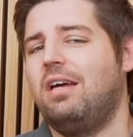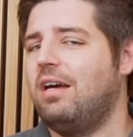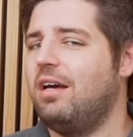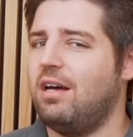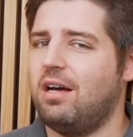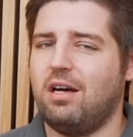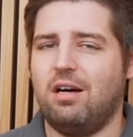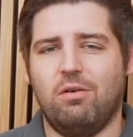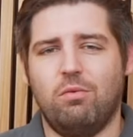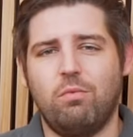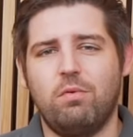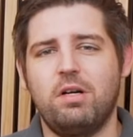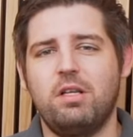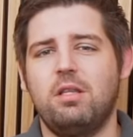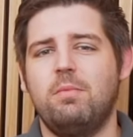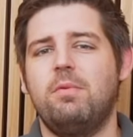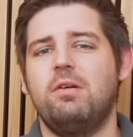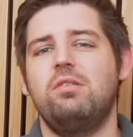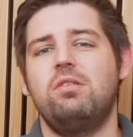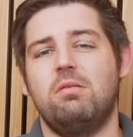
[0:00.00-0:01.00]
One of the
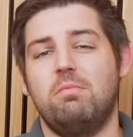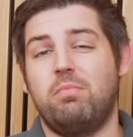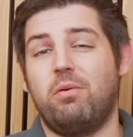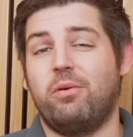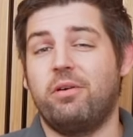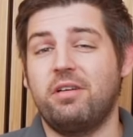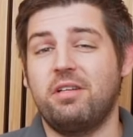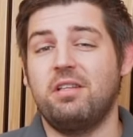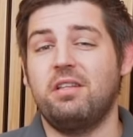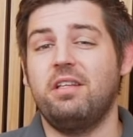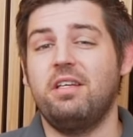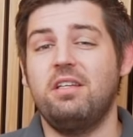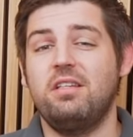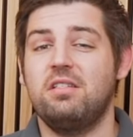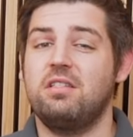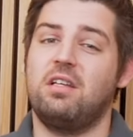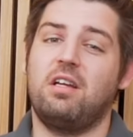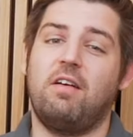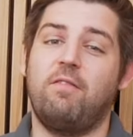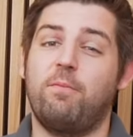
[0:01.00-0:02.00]
most important things
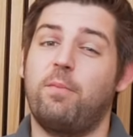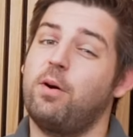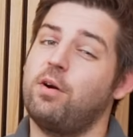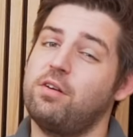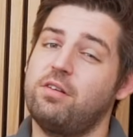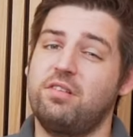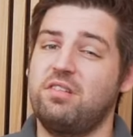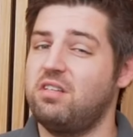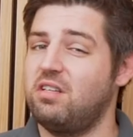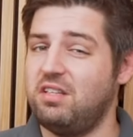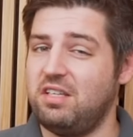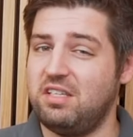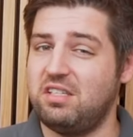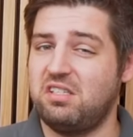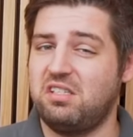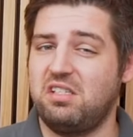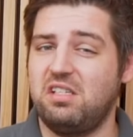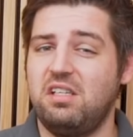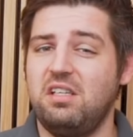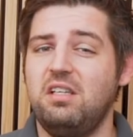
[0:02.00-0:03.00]
that I've personally
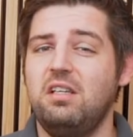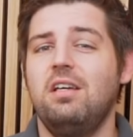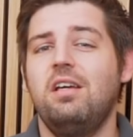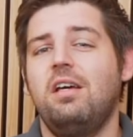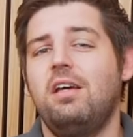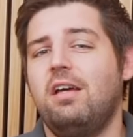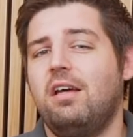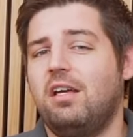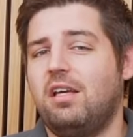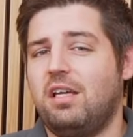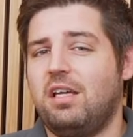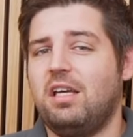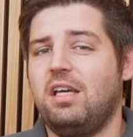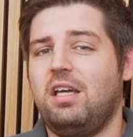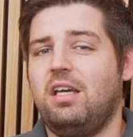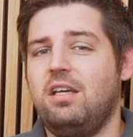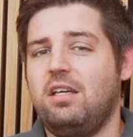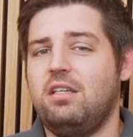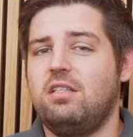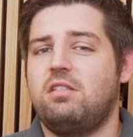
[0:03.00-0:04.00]
seen
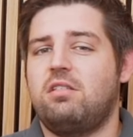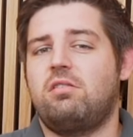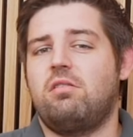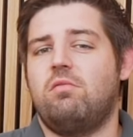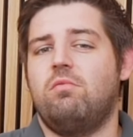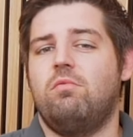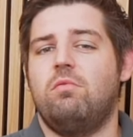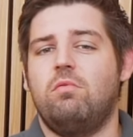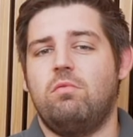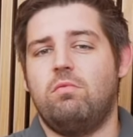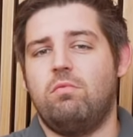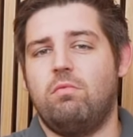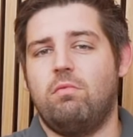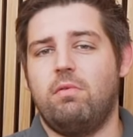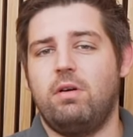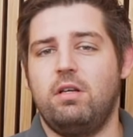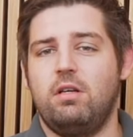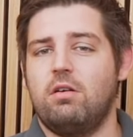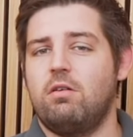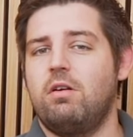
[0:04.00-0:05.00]
is
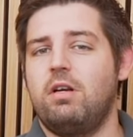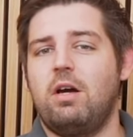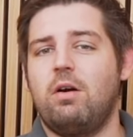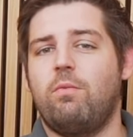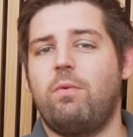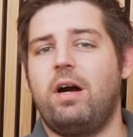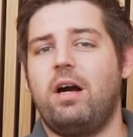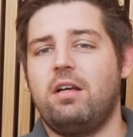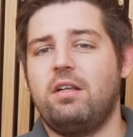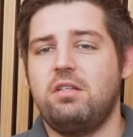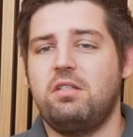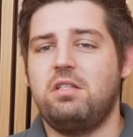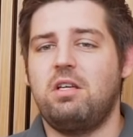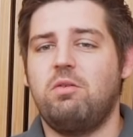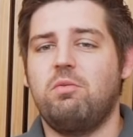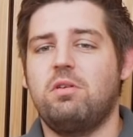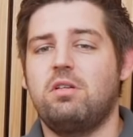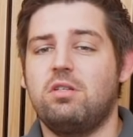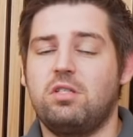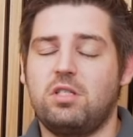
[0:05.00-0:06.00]
when your wireless
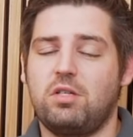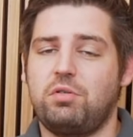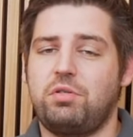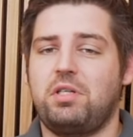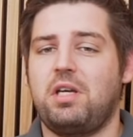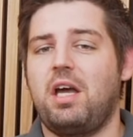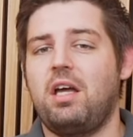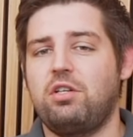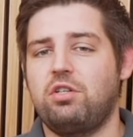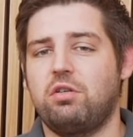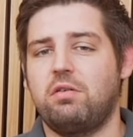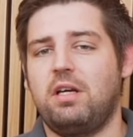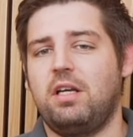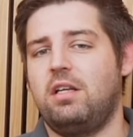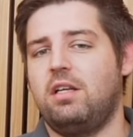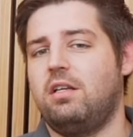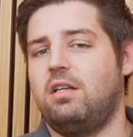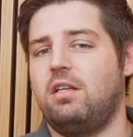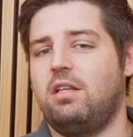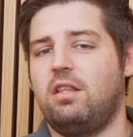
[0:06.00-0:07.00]
network is so
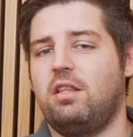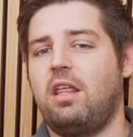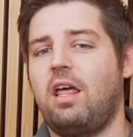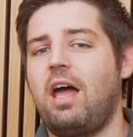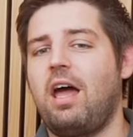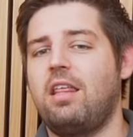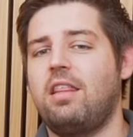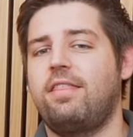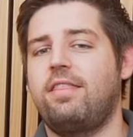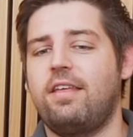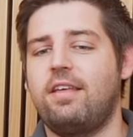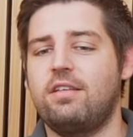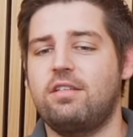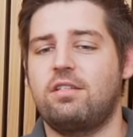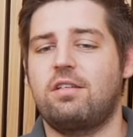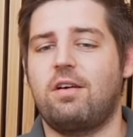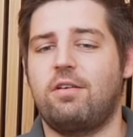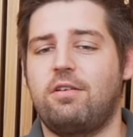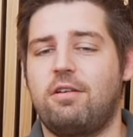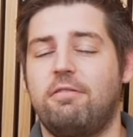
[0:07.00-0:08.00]
saturated that things
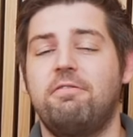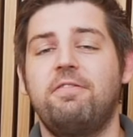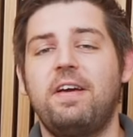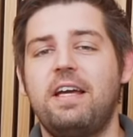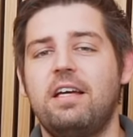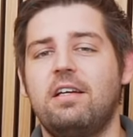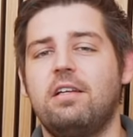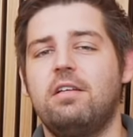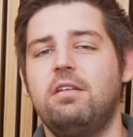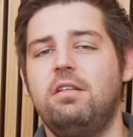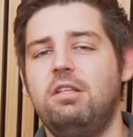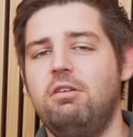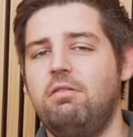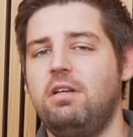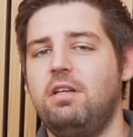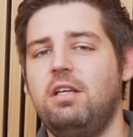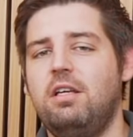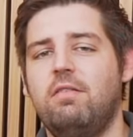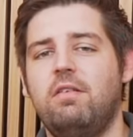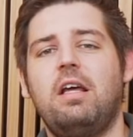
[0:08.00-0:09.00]
start to fail, you
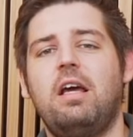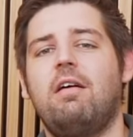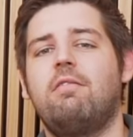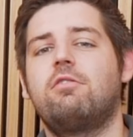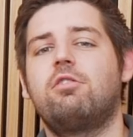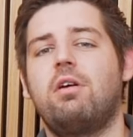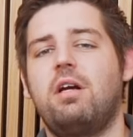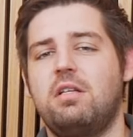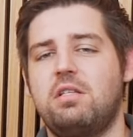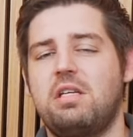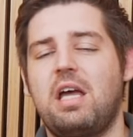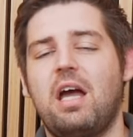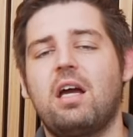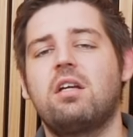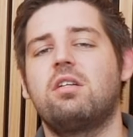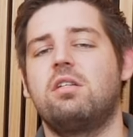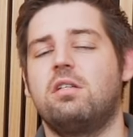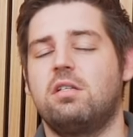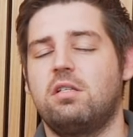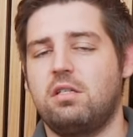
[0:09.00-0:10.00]
can even have
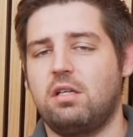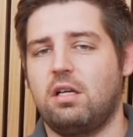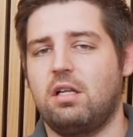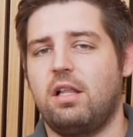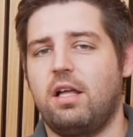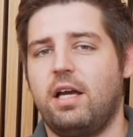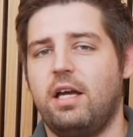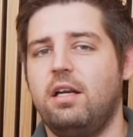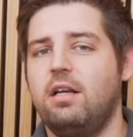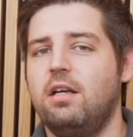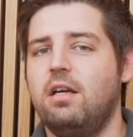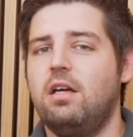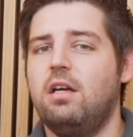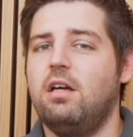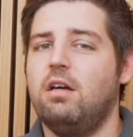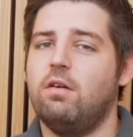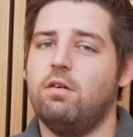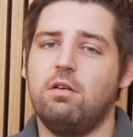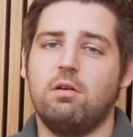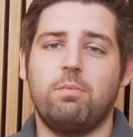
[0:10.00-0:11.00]
transactions decline.
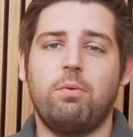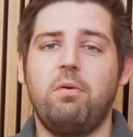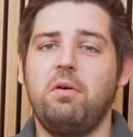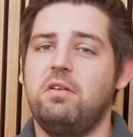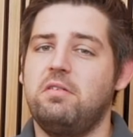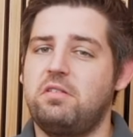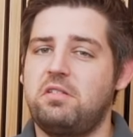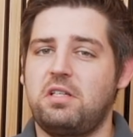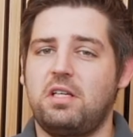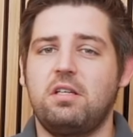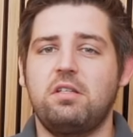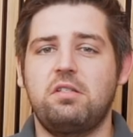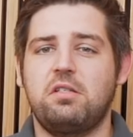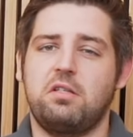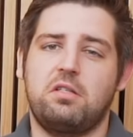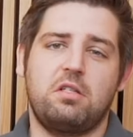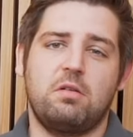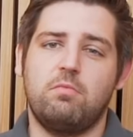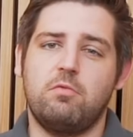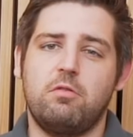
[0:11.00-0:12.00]
Your point of sale
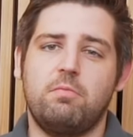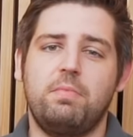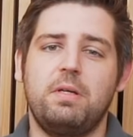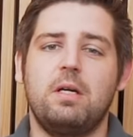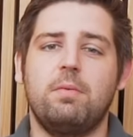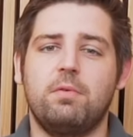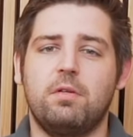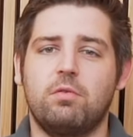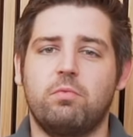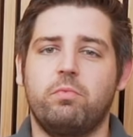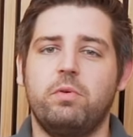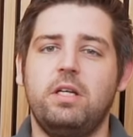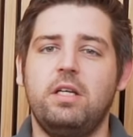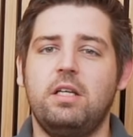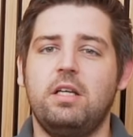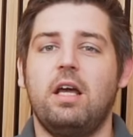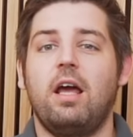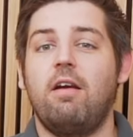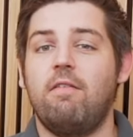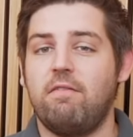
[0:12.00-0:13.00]
system won't be able to
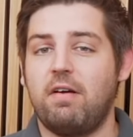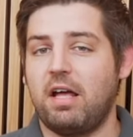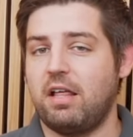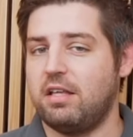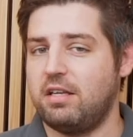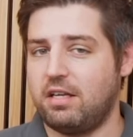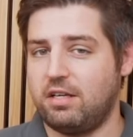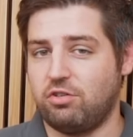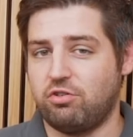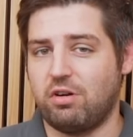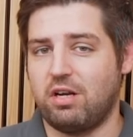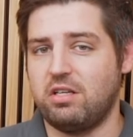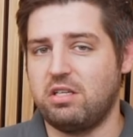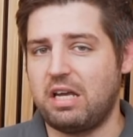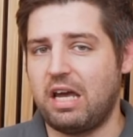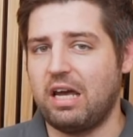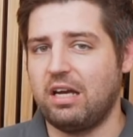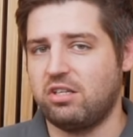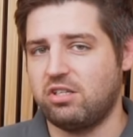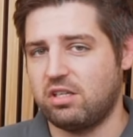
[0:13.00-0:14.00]
read and validate
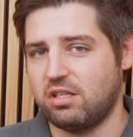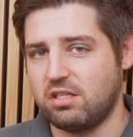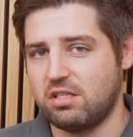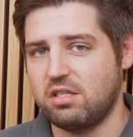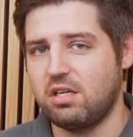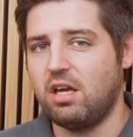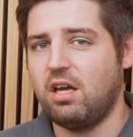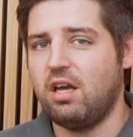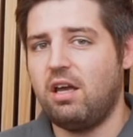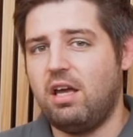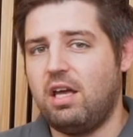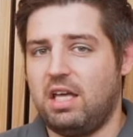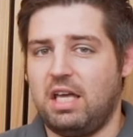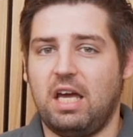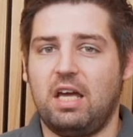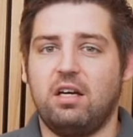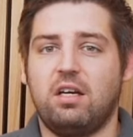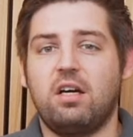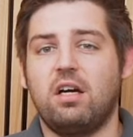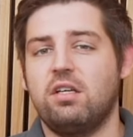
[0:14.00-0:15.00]
transactions,
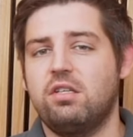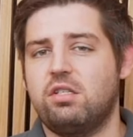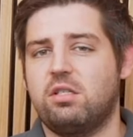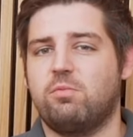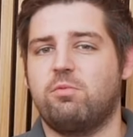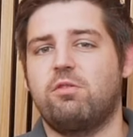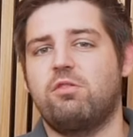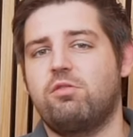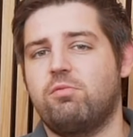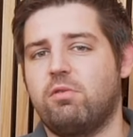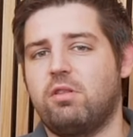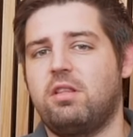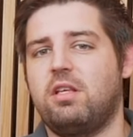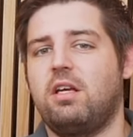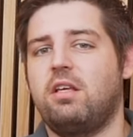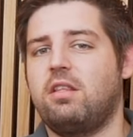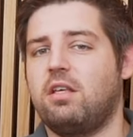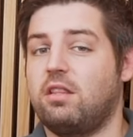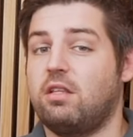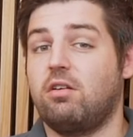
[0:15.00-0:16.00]
and customers will
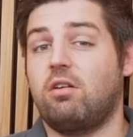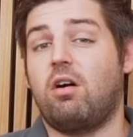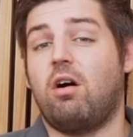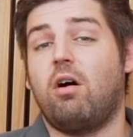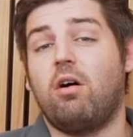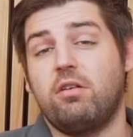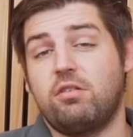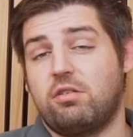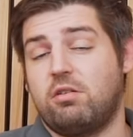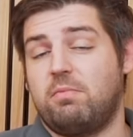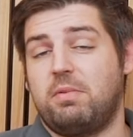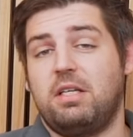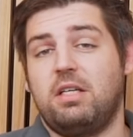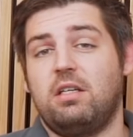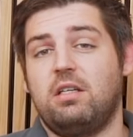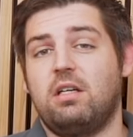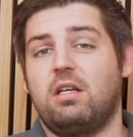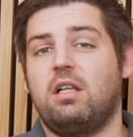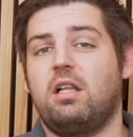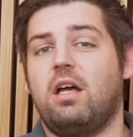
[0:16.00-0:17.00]
think that their cards are being
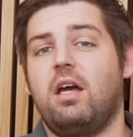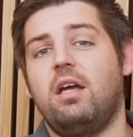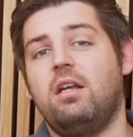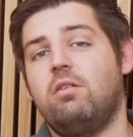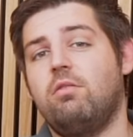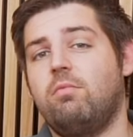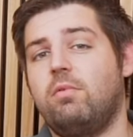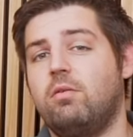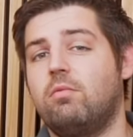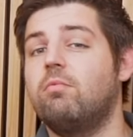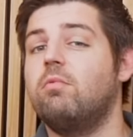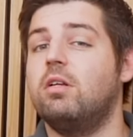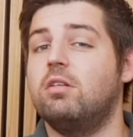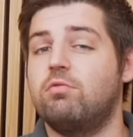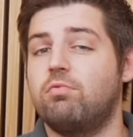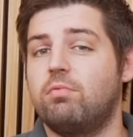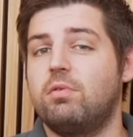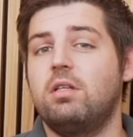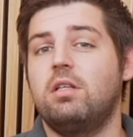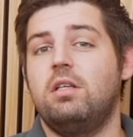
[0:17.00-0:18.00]
declined when it's
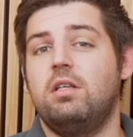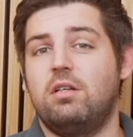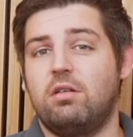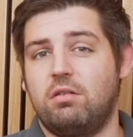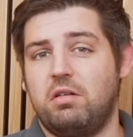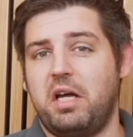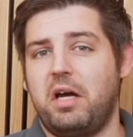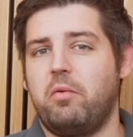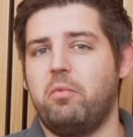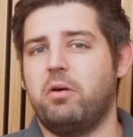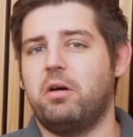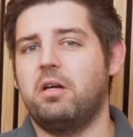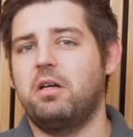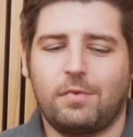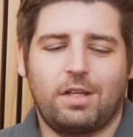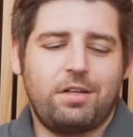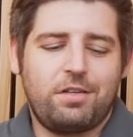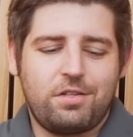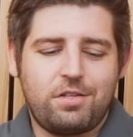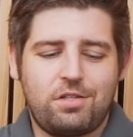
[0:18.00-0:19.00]
really your
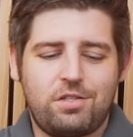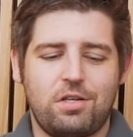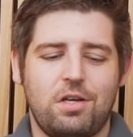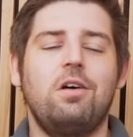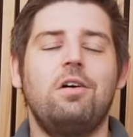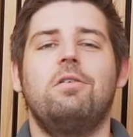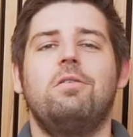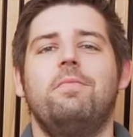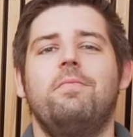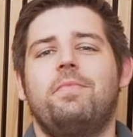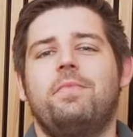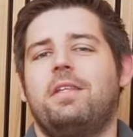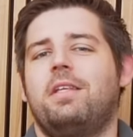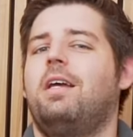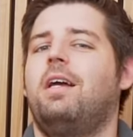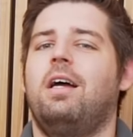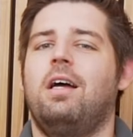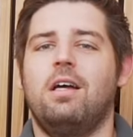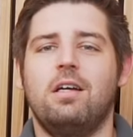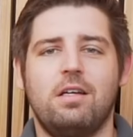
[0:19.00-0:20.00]
network. So
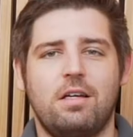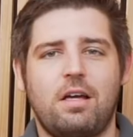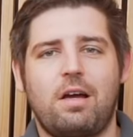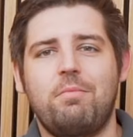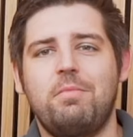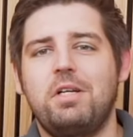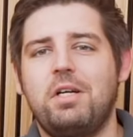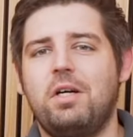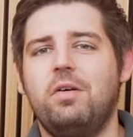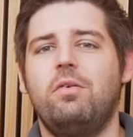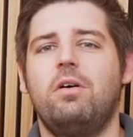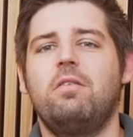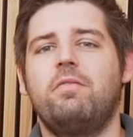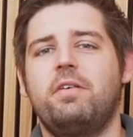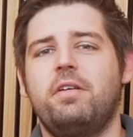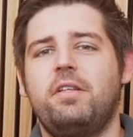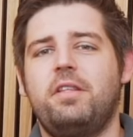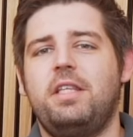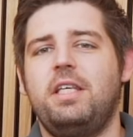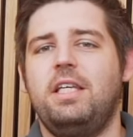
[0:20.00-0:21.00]
I'm going to go
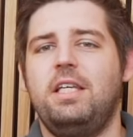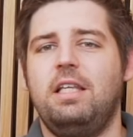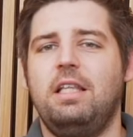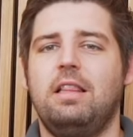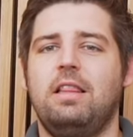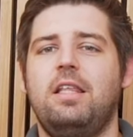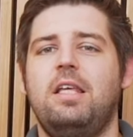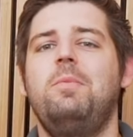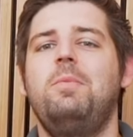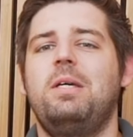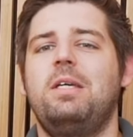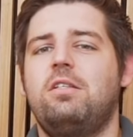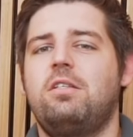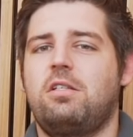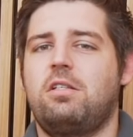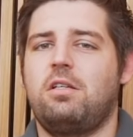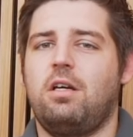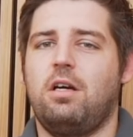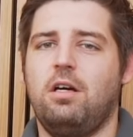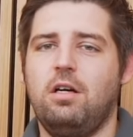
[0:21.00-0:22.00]
over the
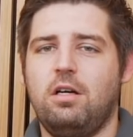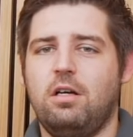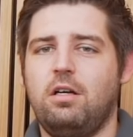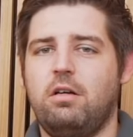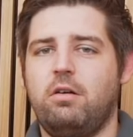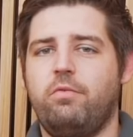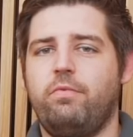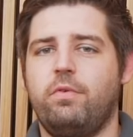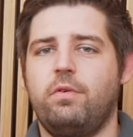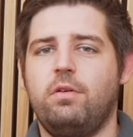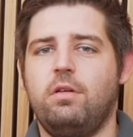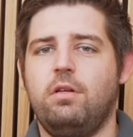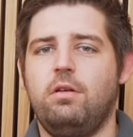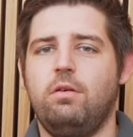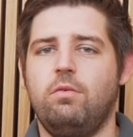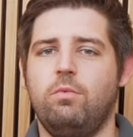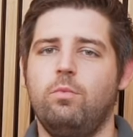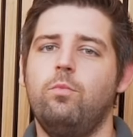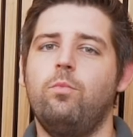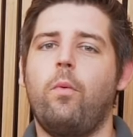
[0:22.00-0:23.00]
limits of
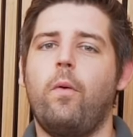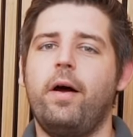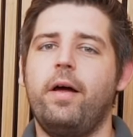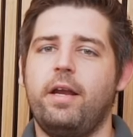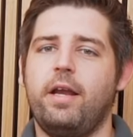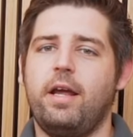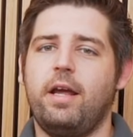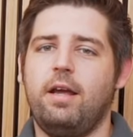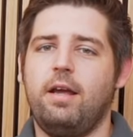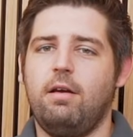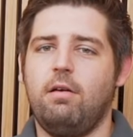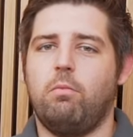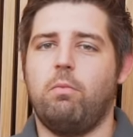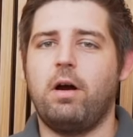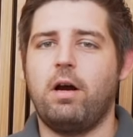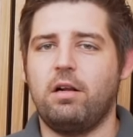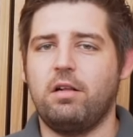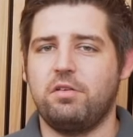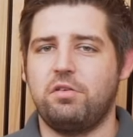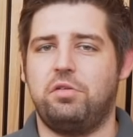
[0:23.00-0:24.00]
what a
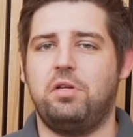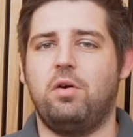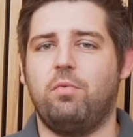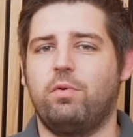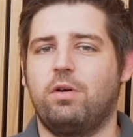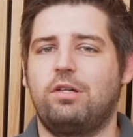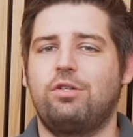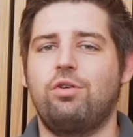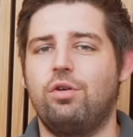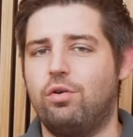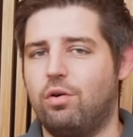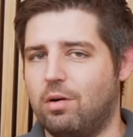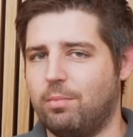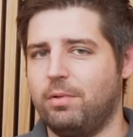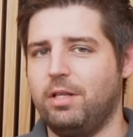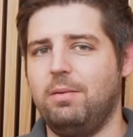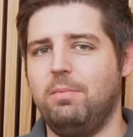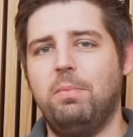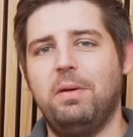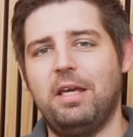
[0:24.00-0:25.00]
wireless network should
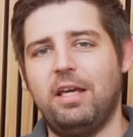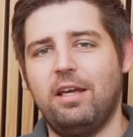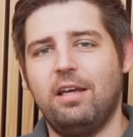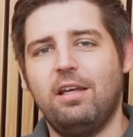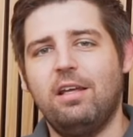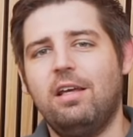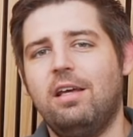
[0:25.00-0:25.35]
normally be.